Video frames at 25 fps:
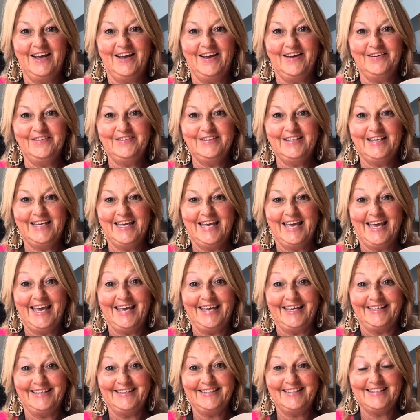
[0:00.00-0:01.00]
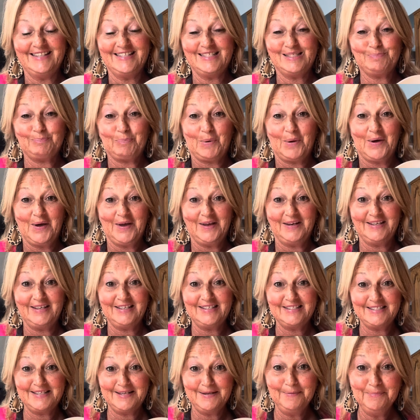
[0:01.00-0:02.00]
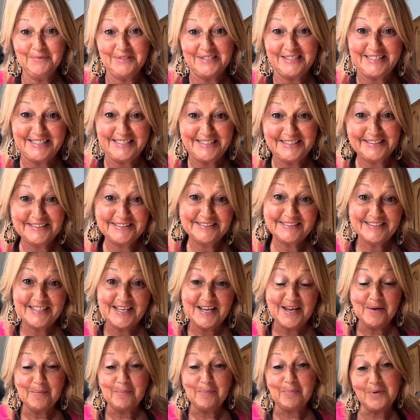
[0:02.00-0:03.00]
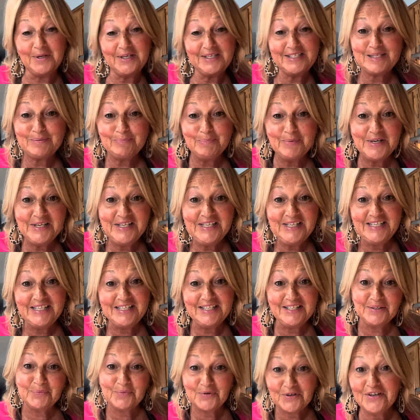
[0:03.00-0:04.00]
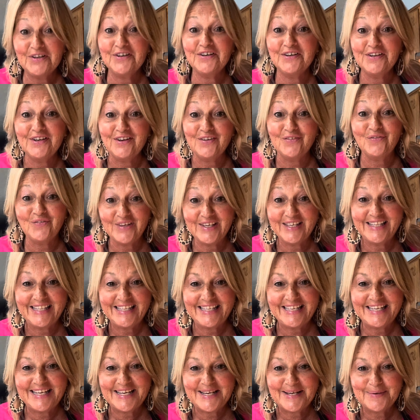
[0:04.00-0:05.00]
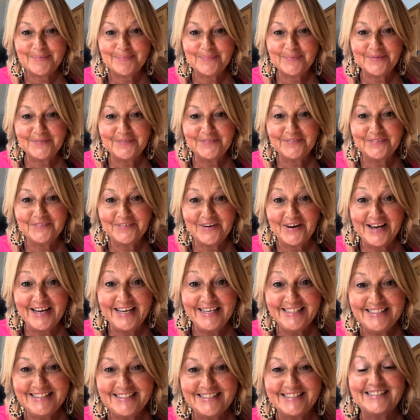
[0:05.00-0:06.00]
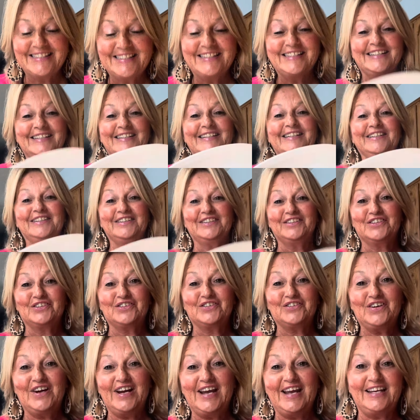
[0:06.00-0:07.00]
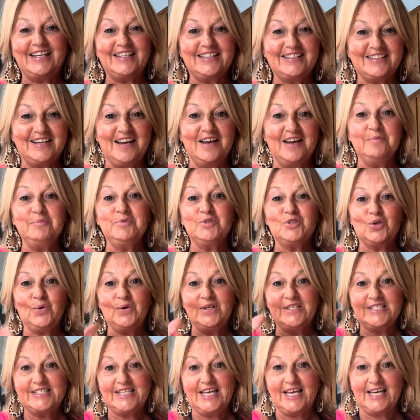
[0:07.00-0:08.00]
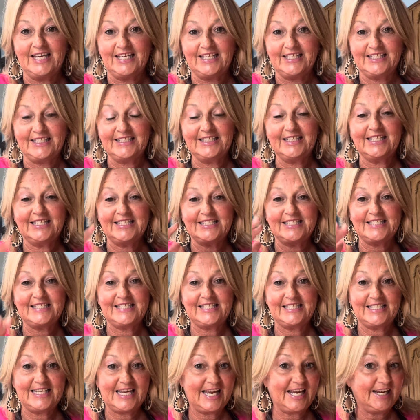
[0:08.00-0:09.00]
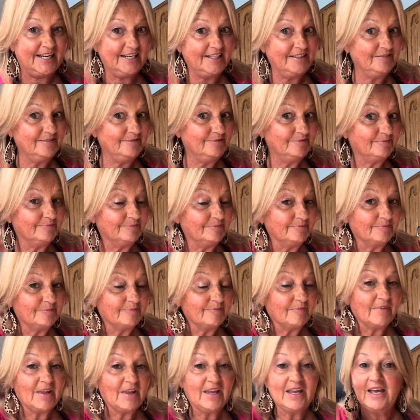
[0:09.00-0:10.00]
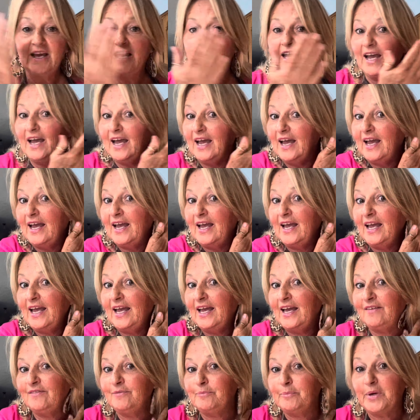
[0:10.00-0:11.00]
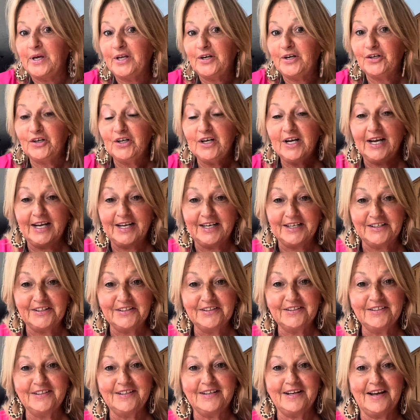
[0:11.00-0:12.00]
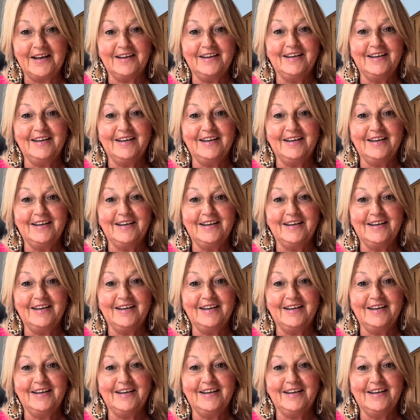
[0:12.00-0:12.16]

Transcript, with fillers: Okay, this pot is empty, but it's Monday and we're gonna fill it up, right? Great, I'm so excited because today I have better hair.